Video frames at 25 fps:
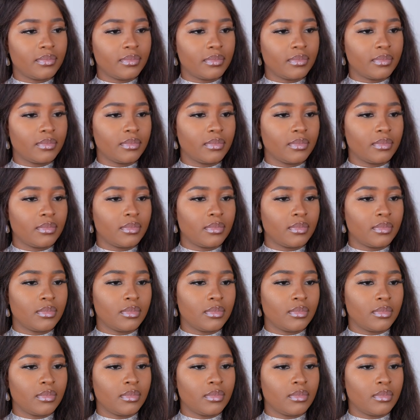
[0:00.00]

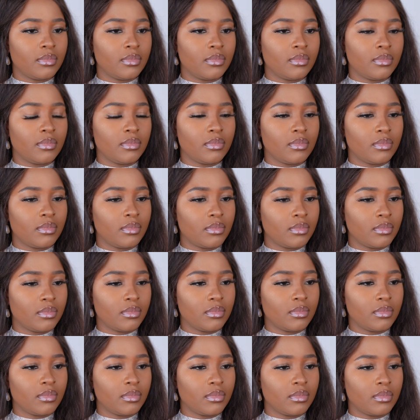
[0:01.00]

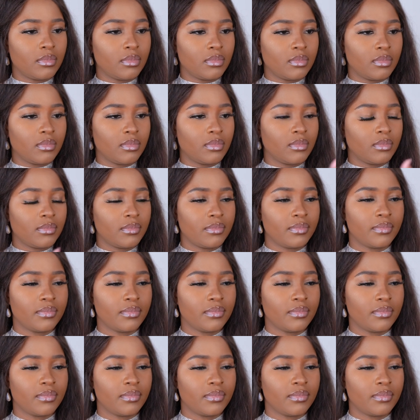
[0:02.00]
[no speech]